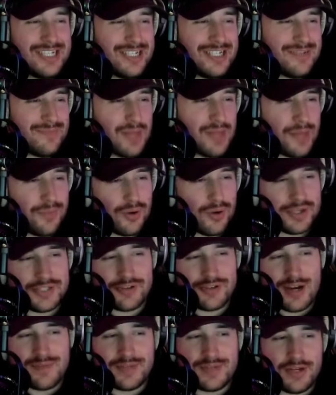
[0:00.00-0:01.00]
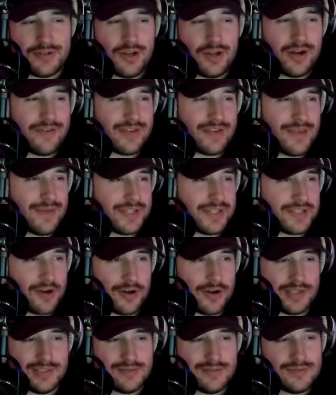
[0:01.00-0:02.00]
Bloodborne stream, dude. Don't even get me
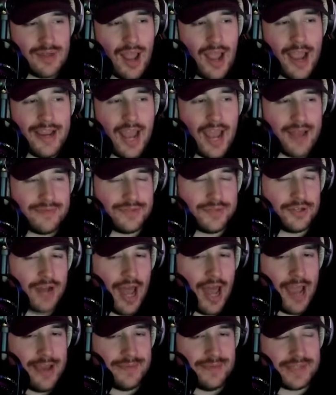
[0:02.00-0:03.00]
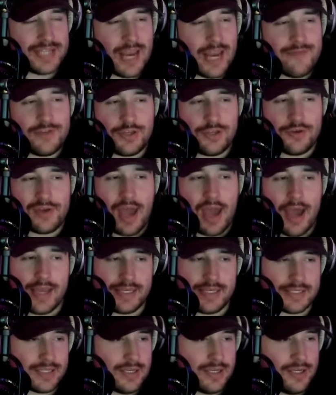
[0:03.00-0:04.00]
started. I am saving you
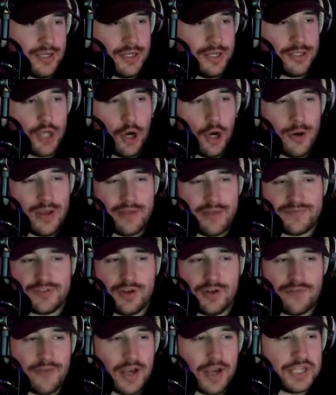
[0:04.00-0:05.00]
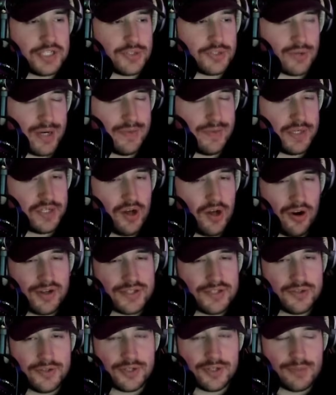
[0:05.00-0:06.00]
guys. No, if I streamed Dark
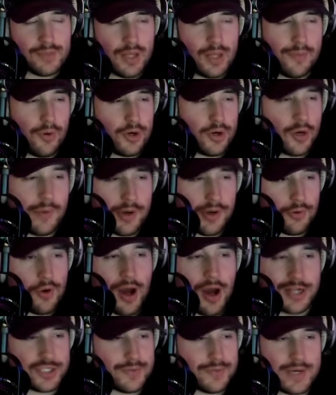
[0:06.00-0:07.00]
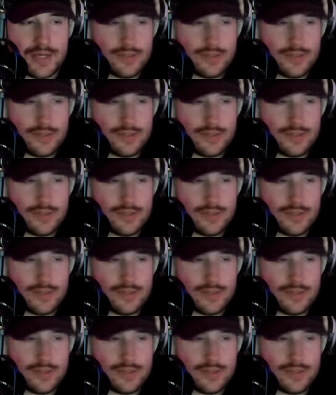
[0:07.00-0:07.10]
Souls or Bloodborne, nobody would watch me.